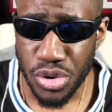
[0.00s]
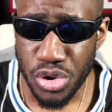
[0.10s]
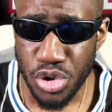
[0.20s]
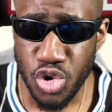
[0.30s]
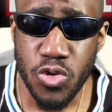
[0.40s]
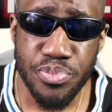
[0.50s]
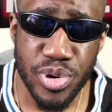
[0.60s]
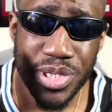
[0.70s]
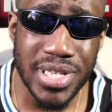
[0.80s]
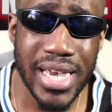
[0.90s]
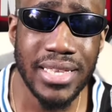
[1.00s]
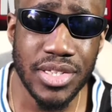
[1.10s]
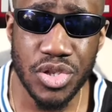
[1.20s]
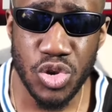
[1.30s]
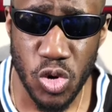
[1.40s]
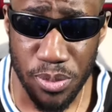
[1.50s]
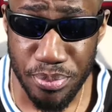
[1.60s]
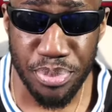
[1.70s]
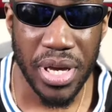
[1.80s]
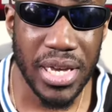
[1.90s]
you present your
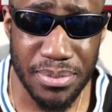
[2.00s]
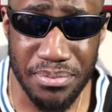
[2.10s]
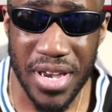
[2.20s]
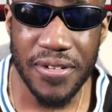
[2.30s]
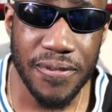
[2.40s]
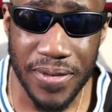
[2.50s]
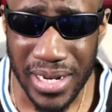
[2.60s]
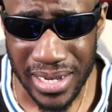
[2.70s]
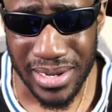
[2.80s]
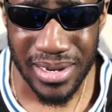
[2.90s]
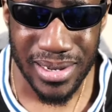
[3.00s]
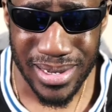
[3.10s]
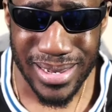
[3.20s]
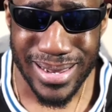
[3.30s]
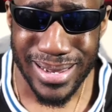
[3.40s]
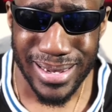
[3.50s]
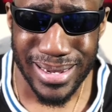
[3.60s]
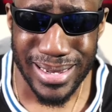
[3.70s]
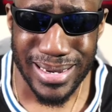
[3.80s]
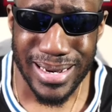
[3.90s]
big main villain
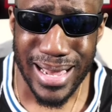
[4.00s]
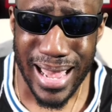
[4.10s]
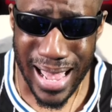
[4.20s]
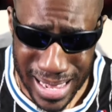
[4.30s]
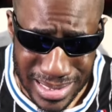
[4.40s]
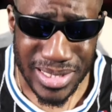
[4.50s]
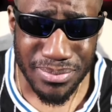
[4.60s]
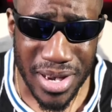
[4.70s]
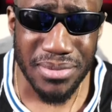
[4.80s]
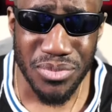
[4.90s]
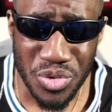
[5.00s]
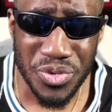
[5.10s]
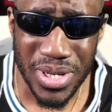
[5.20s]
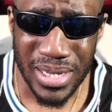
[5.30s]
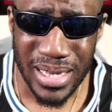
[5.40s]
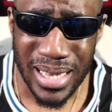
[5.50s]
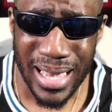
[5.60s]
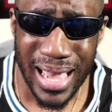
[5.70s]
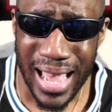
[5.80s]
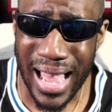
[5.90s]
in an Ant Man movie
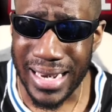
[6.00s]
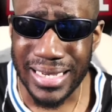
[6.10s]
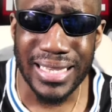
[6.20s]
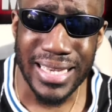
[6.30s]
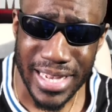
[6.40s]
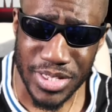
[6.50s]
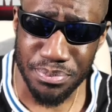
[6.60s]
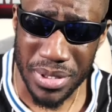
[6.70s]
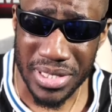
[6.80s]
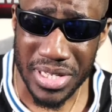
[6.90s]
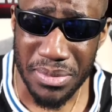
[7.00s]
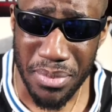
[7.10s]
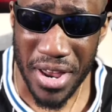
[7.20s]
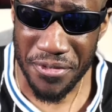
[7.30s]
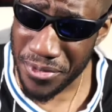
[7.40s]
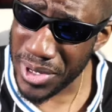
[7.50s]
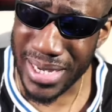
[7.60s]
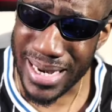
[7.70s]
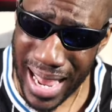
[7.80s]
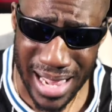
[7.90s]
and he gets beaten by
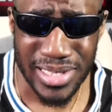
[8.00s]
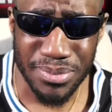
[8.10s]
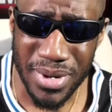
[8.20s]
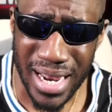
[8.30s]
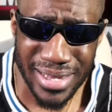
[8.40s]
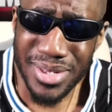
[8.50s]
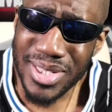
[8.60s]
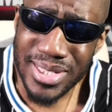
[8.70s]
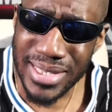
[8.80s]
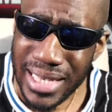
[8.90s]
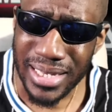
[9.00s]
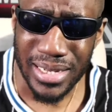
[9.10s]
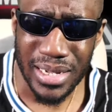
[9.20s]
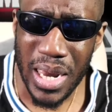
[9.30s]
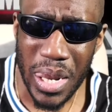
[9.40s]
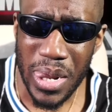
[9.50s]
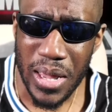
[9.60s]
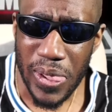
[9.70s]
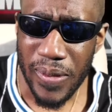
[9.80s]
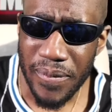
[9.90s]
freaking Ant Man. Are you sick?
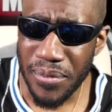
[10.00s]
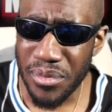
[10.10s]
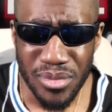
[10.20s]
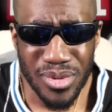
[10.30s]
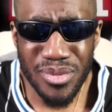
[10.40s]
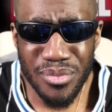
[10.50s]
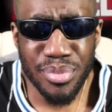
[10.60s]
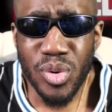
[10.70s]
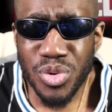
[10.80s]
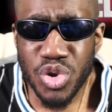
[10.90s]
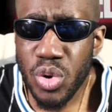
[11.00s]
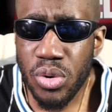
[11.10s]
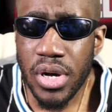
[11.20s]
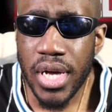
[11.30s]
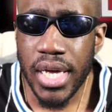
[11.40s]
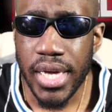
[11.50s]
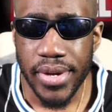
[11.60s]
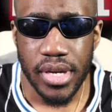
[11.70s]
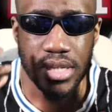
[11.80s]
Bro, so it's